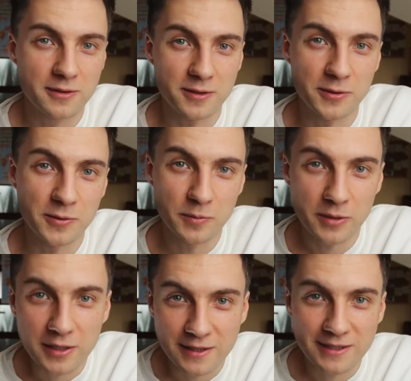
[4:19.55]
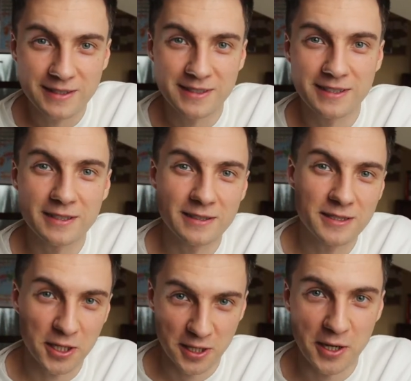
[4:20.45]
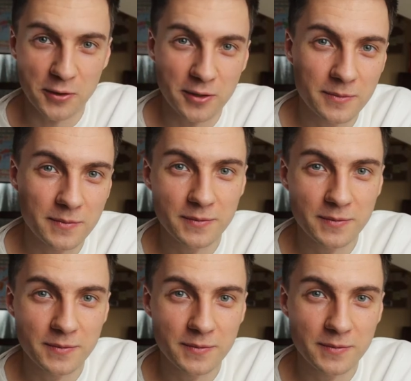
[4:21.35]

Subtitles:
So please check it out.